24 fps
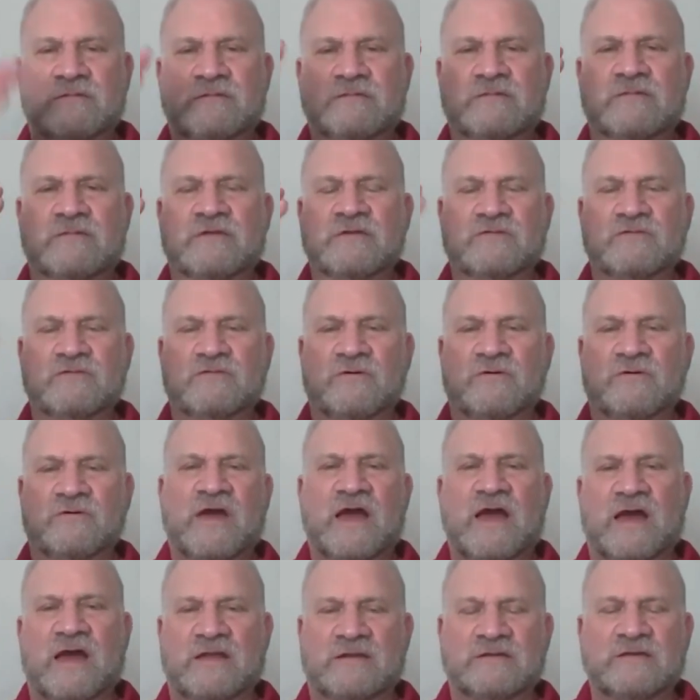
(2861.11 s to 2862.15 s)
this or
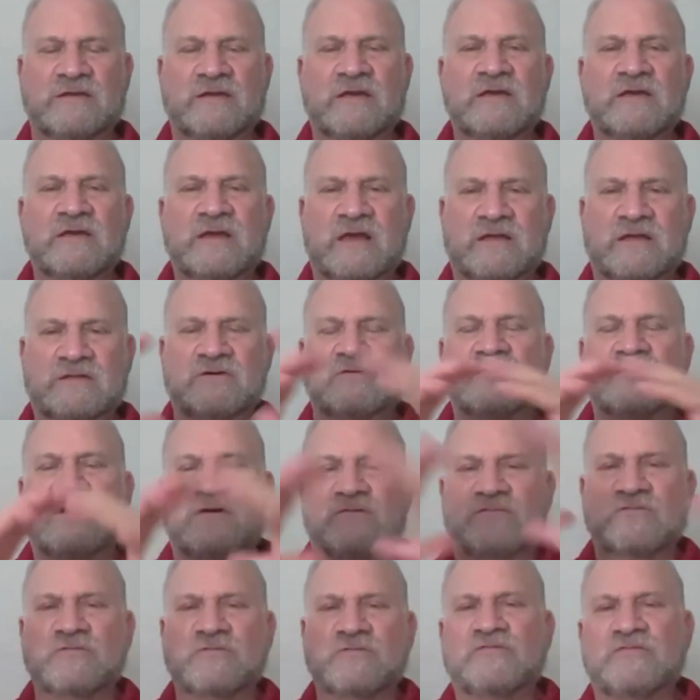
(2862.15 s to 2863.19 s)
that and don't
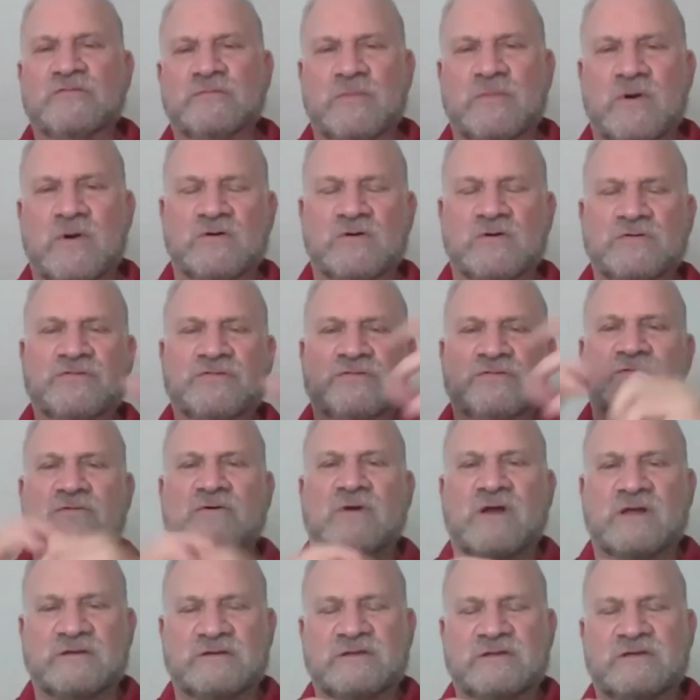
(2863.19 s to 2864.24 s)
have room for both
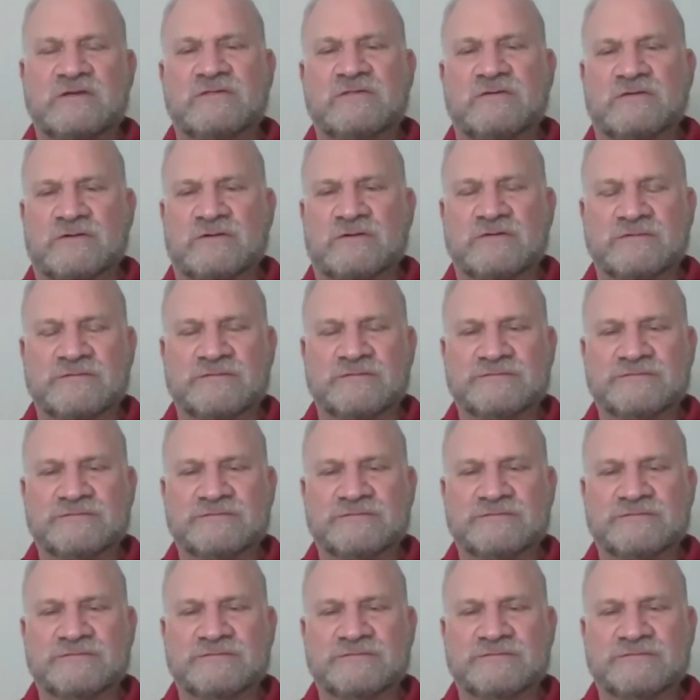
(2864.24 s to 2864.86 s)
and neither?